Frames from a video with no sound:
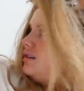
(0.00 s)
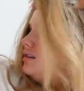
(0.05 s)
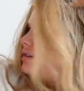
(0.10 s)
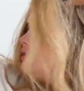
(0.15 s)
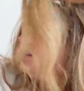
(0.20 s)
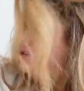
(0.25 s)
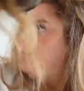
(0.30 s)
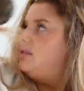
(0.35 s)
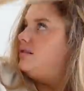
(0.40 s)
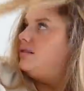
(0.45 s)

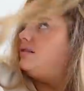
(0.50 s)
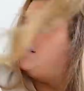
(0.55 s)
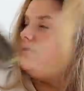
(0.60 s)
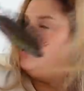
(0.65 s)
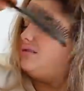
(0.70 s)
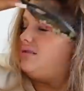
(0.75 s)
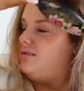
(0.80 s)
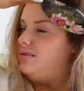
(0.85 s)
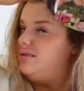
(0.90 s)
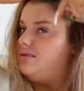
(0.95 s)
I was gonna curl
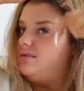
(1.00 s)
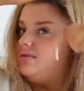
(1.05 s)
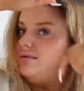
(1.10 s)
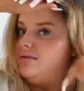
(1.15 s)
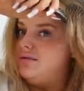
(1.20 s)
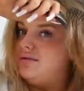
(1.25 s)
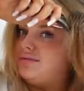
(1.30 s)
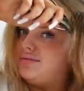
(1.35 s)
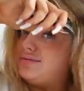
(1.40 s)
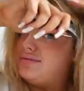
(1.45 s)
mine,
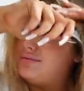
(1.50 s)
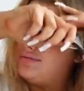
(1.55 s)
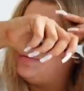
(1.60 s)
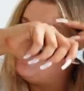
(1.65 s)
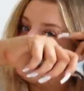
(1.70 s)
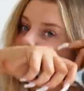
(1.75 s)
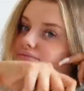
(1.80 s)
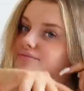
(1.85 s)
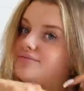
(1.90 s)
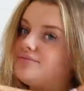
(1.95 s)
but I'd have to
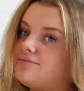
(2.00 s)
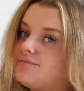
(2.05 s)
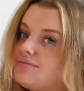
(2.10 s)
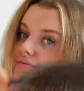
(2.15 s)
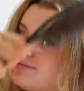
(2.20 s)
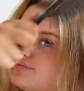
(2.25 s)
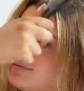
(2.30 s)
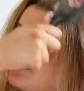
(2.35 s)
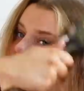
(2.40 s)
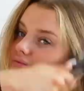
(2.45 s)
pin
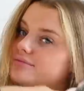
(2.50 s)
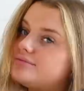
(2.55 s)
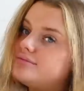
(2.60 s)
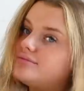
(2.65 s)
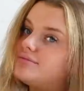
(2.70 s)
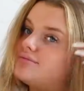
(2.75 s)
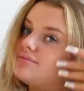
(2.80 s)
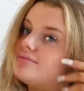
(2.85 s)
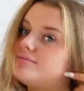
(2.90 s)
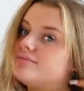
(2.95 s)
curl it, that's the
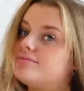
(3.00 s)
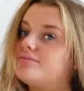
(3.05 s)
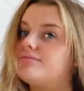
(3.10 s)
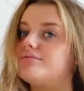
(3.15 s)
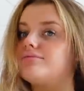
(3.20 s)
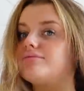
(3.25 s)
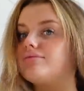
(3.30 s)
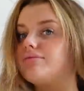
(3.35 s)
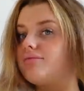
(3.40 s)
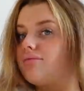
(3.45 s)
only
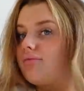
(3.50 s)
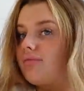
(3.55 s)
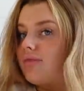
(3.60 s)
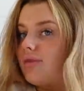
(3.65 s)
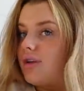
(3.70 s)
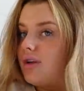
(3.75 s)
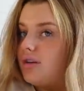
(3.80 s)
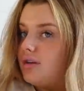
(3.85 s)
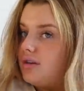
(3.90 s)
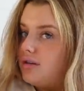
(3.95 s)
thing.
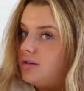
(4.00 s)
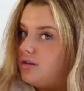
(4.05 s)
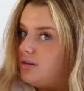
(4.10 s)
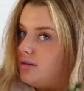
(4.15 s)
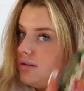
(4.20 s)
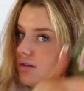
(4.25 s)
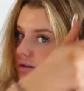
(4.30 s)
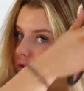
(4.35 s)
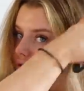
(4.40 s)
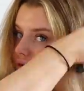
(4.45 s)

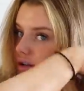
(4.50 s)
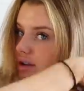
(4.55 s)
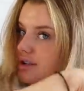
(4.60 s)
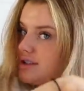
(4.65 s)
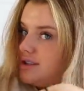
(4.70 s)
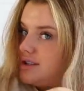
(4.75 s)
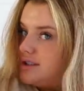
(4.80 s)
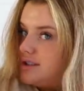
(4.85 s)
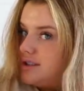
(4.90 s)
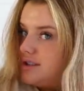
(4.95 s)

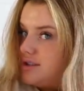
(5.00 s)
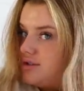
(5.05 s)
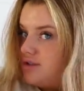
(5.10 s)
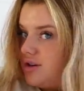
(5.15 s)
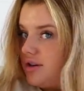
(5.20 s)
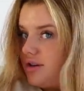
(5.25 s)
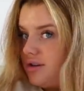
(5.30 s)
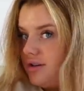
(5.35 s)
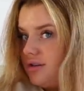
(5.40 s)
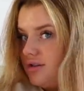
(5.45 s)
This is the
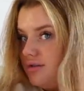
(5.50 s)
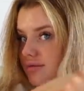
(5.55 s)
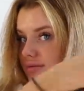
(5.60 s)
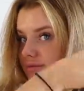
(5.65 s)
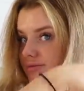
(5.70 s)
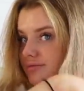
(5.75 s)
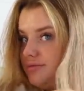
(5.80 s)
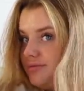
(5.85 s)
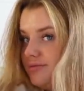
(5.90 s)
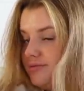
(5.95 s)
struggle.
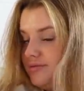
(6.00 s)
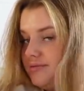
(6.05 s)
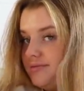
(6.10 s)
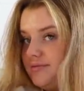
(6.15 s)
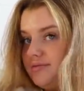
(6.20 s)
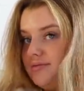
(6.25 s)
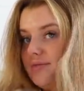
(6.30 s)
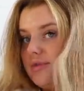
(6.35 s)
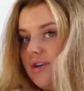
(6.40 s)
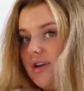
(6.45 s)

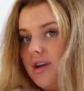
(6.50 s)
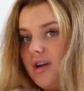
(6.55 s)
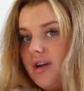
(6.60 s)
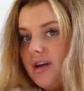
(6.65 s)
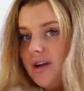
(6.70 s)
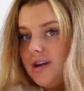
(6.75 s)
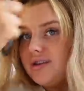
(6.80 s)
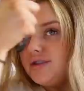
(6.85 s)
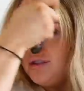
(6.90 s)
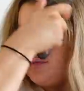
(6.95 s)

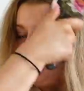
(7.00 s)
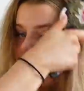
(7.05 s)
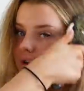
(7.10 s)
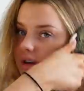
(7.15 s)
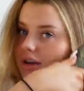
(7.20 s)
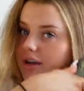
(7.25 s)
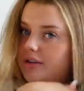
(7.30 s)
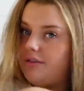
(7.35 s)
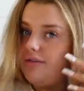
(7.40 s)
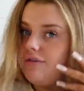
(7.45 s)
But like, you
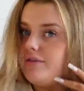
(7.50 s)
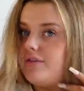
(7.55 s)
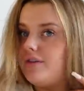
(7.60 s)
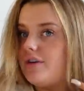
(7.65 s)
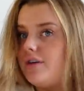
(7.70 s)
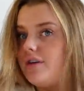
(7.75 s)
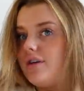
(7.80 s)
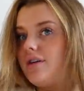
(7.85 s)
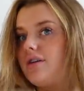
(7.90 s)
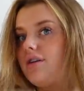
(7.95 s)
looking... maybe
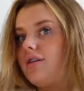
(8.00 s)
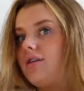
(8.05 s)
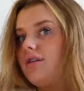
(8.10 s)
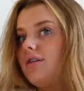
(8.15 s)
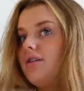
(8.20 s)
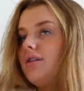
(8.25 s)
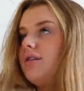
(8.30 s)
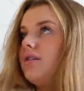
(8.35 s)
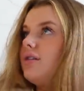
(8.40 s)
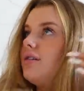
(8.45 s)
I
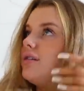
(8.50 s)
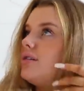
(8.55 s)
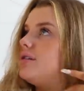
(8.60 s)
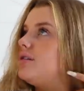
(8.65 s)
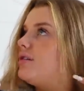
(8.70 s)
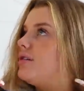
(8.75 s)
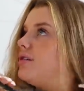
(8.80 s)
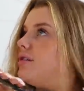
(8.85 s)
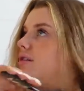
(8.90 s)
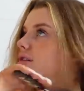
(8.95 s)
should just
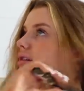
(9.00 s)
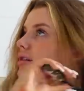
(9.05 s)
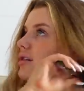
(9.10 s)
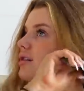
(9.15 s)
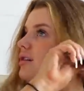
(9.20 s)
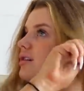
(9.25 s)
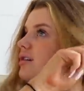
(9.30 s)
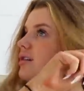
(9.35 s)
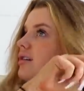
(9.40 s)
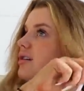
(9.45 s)
pin curl
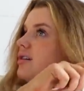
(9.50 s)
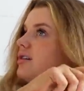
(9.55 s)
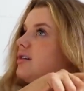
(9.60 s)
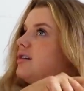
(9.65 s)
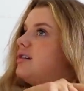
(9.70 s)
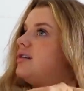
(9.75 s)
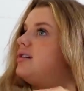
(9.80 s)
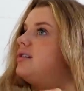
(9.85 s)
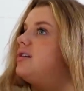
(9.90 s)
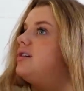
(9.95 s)

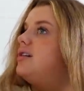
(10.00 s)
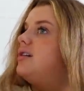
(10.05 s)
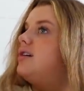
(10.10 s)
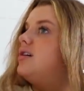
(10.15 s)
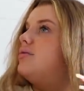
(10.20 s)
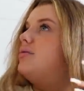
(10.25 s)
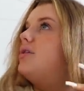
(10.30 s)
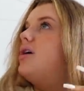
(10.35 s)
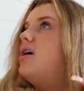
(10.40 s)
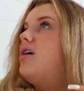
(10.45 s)

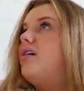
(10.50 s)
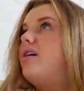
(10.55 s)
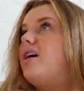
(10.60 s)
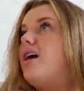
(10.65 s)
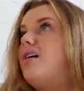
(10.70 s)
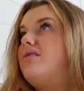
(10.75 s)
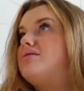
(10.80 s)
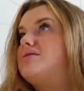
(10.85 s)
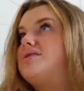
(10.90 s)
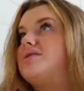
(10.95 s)
we are going
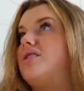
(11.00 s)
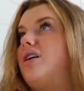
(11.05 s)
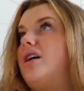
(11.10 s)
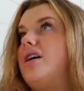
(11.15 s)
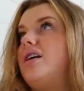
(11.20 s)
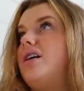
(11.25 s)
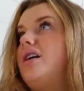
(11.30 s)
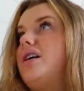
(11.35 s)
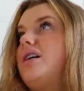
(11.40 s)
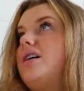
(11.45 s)
out
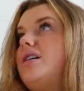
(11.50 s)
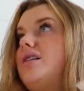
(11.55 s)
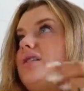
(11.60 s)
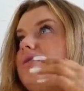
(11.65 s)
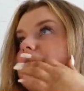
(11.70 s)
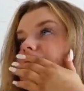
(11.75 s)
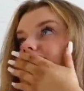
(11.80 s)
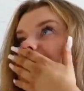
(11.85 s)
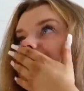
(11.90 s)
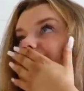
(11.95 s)
tonight, like
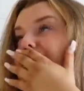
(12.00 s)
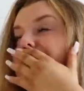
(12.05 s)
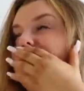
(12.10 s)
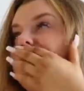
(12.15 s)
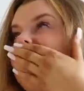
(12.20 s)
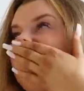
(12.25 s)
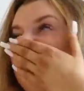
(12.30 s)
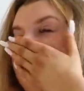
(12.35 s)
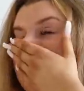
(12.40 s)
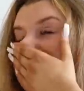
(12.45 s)

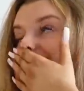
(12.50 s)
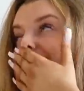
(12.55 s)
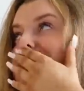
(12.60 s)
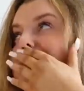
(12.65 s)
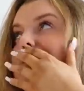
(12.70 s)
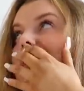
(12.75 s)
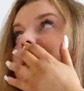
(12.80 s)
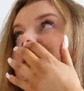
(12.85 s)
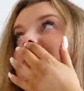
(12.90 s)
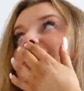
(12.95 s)

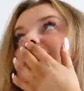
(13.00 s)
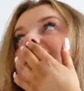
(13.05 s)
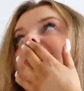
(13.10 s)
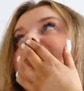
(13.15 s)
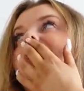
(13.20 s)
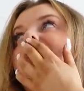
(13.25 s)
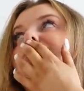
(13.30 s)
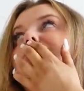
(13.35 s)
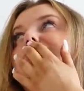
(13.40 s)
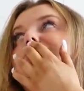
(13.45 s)
out,
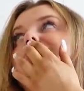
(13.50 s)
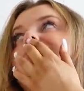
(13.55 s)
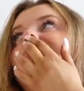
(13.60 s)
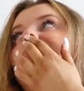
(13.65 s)
out.